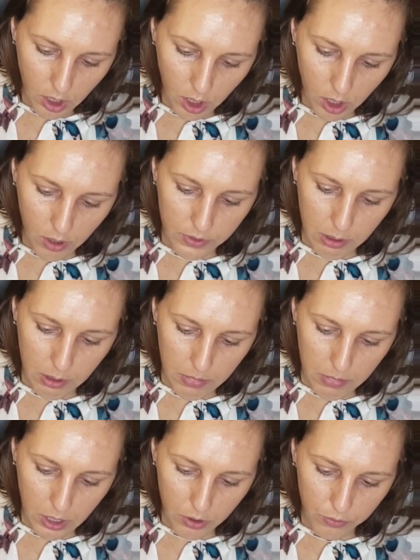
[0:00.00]
of the
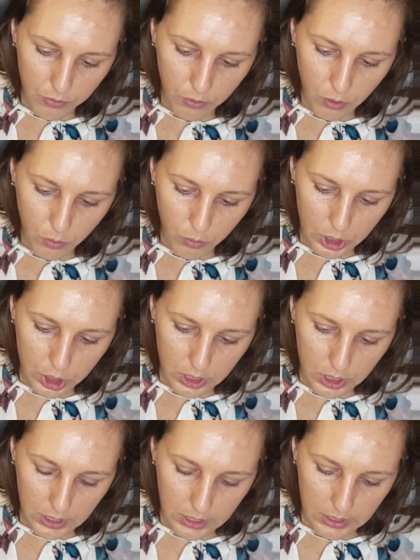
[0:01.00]
amount for which
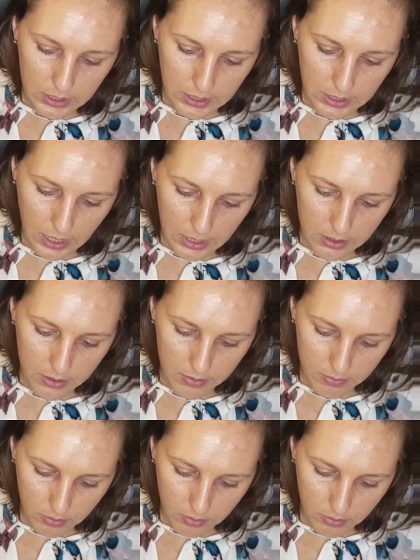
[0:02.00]
it is set.